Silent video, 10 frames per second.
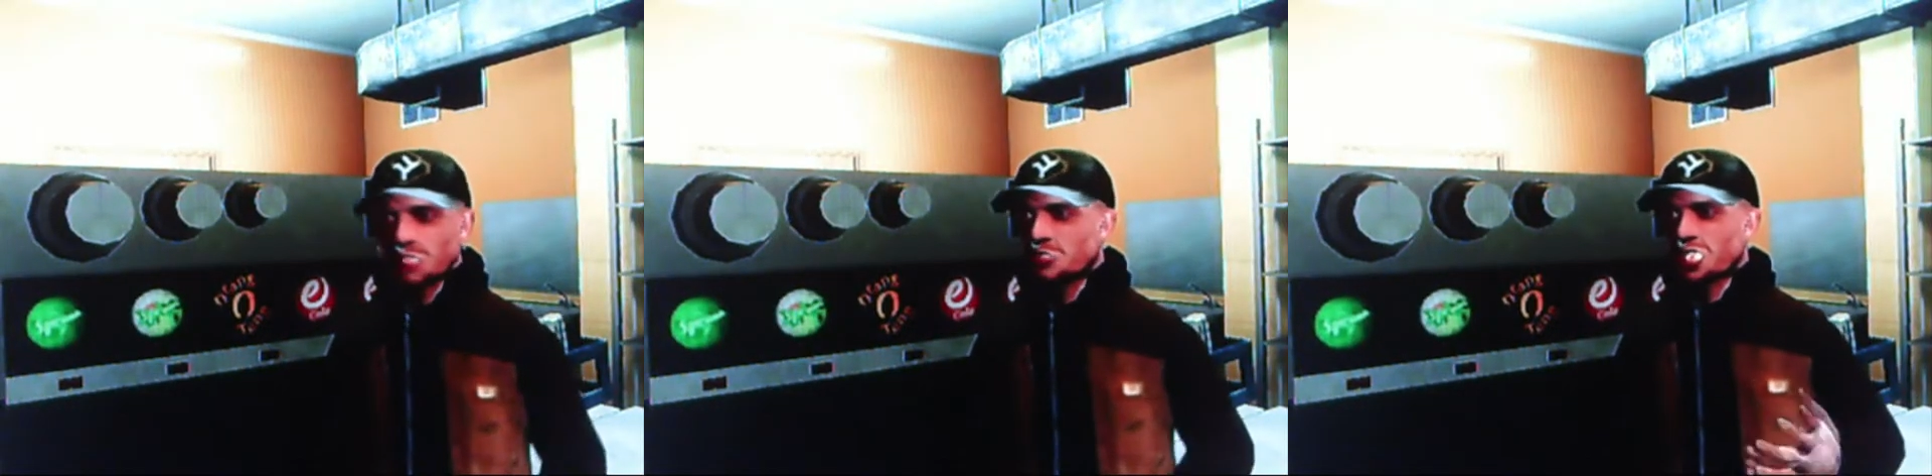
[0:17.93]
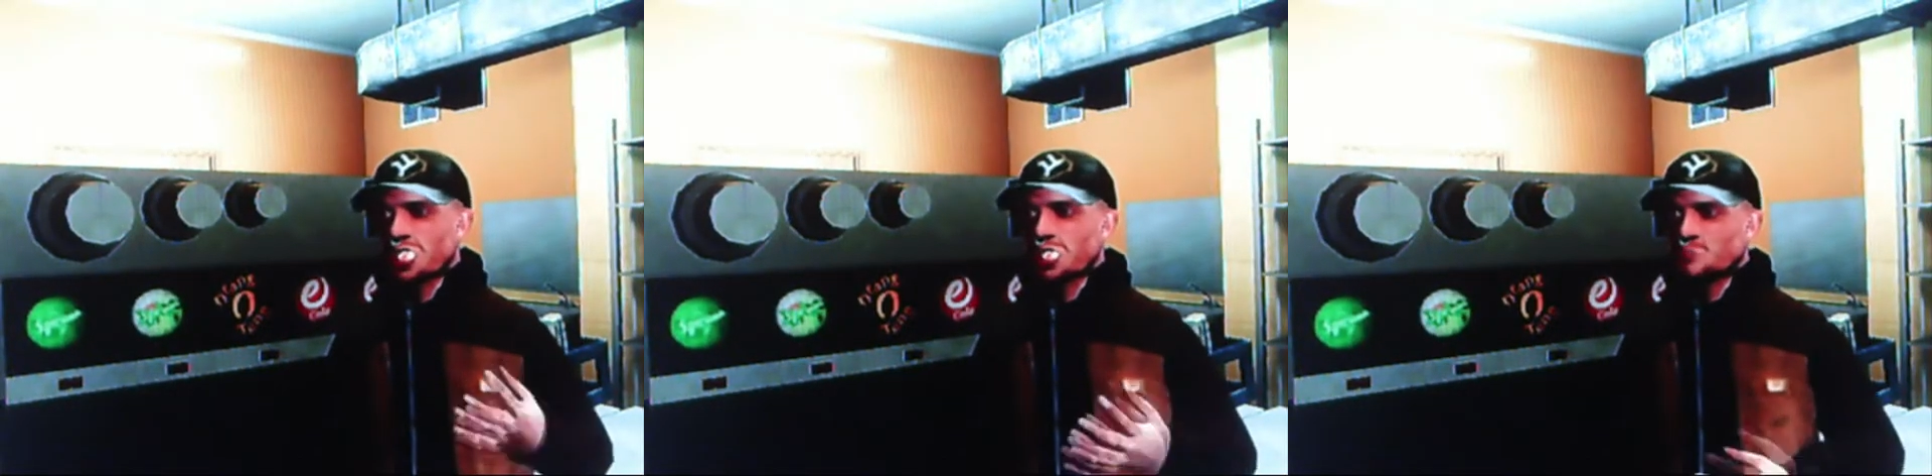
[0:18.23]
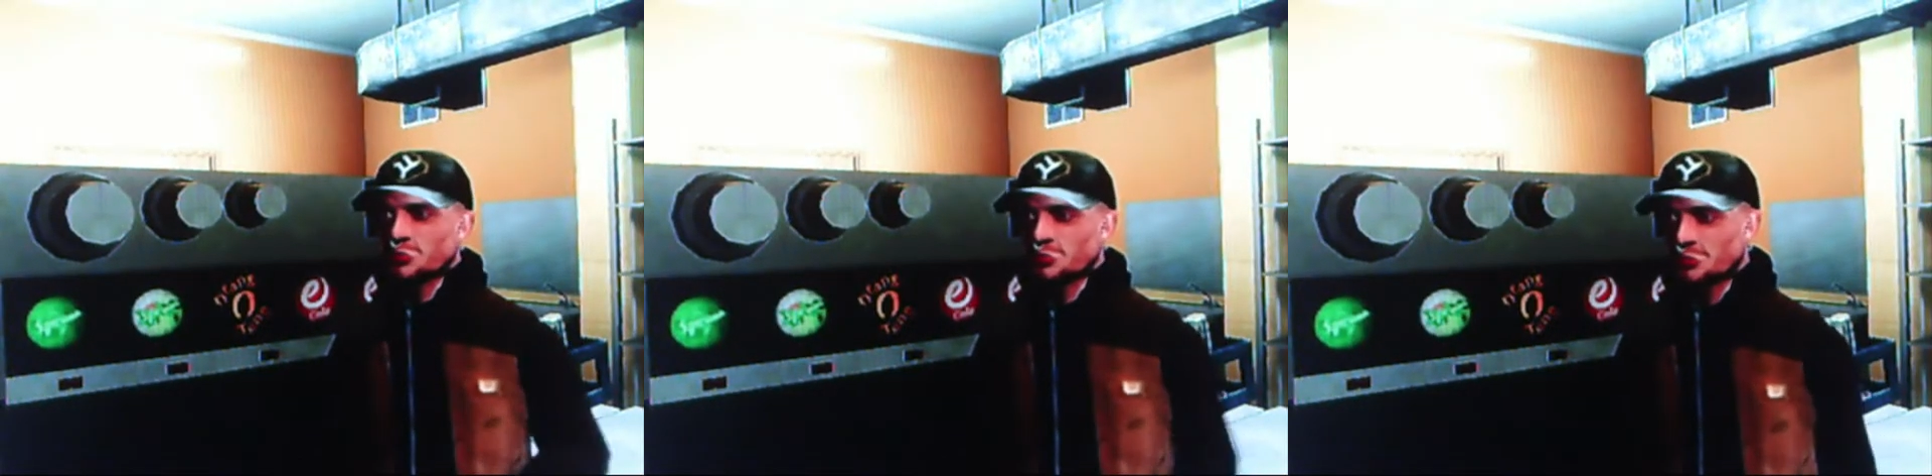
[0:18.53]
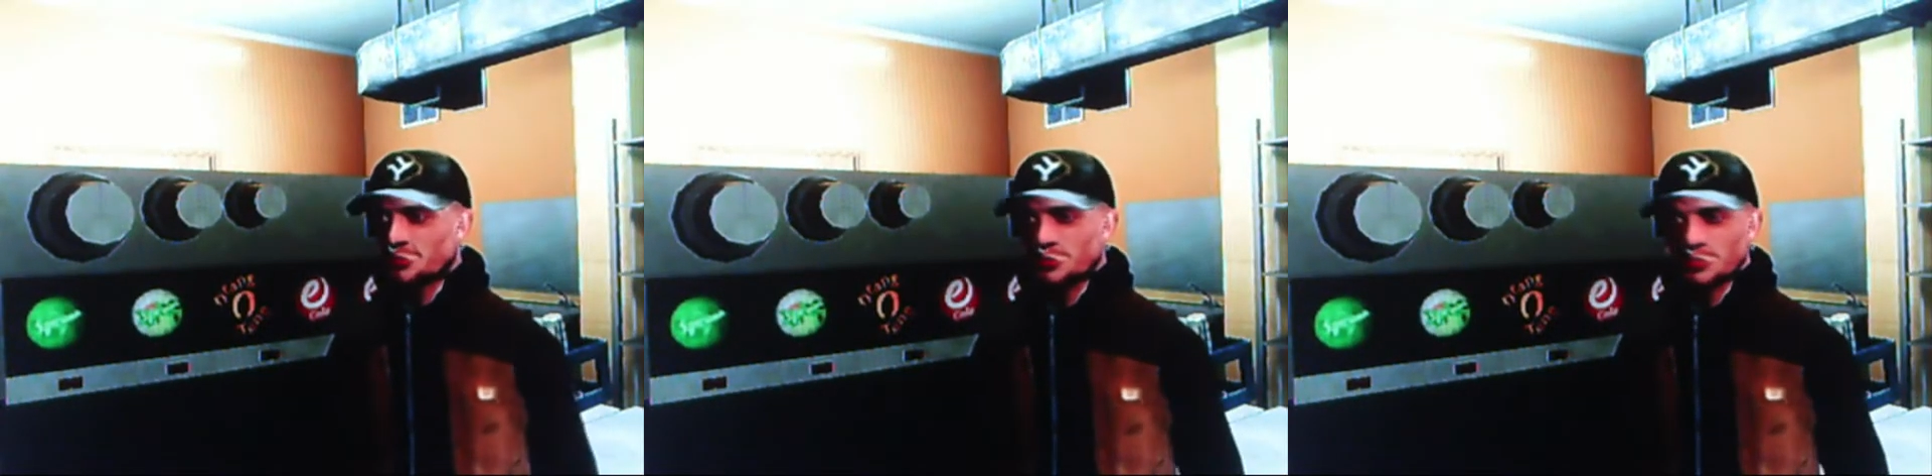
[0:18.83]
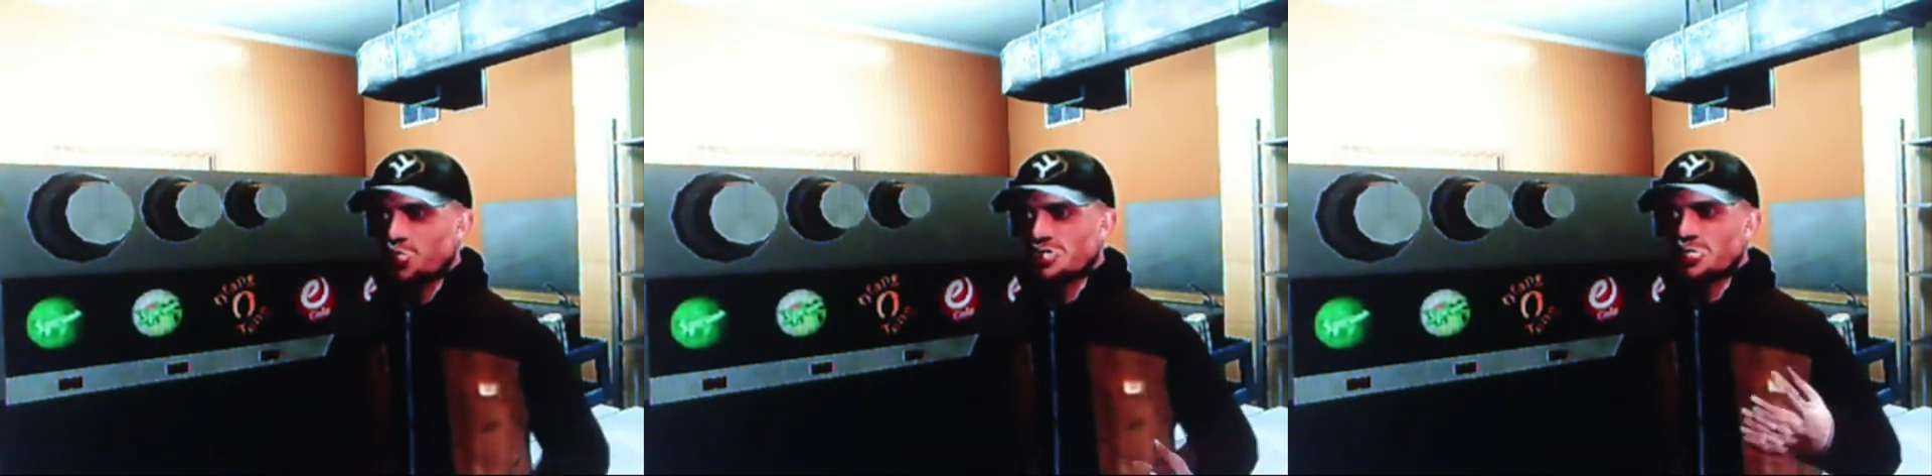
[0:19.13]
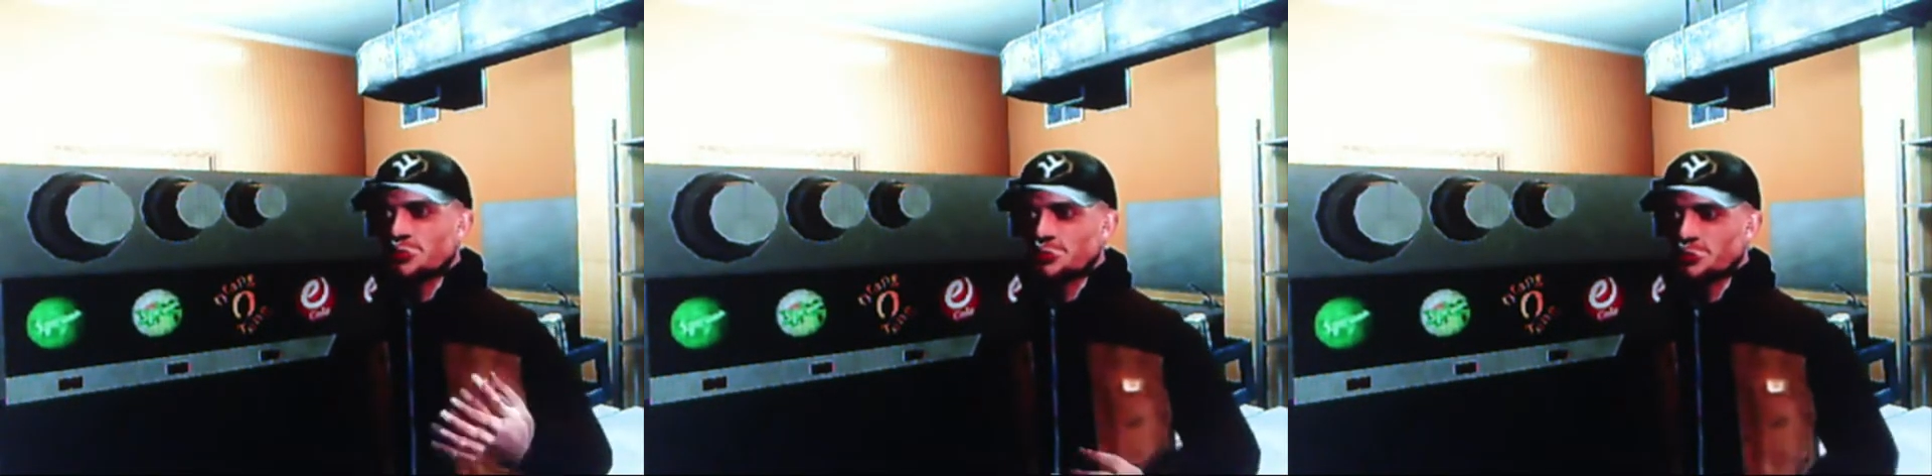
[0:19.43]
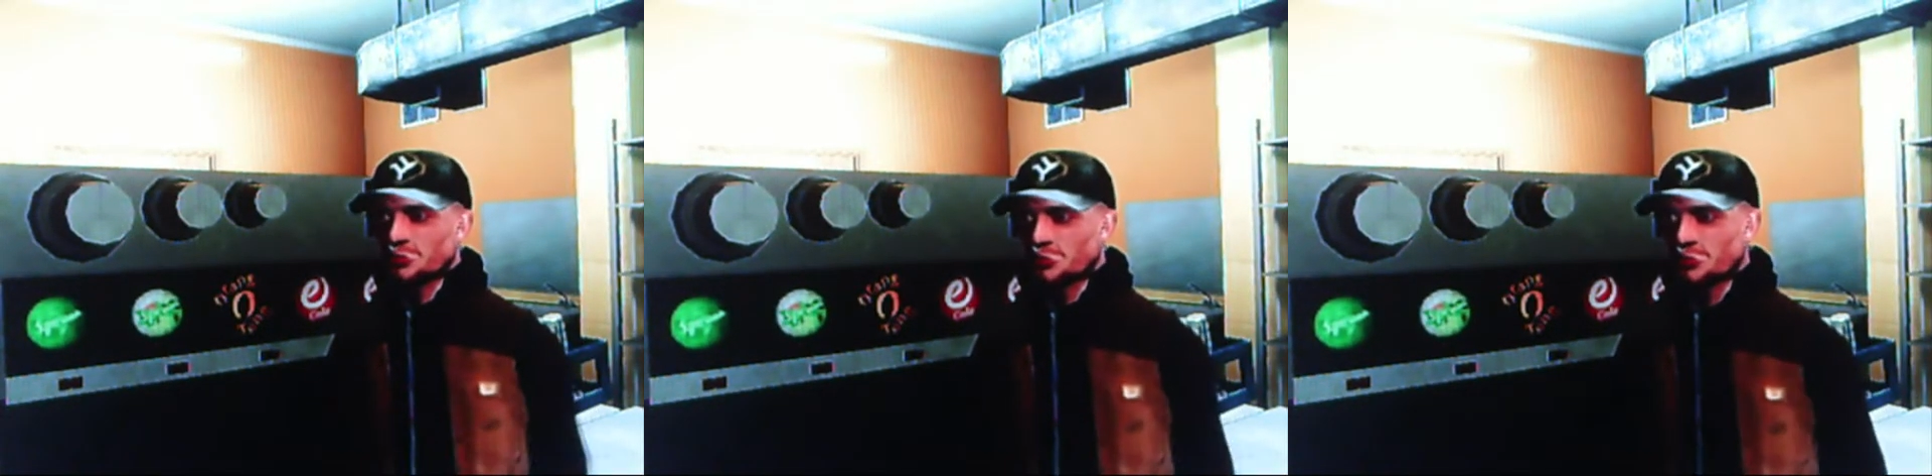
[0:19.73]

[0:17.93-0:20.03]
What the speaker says: sales transaction with your customers.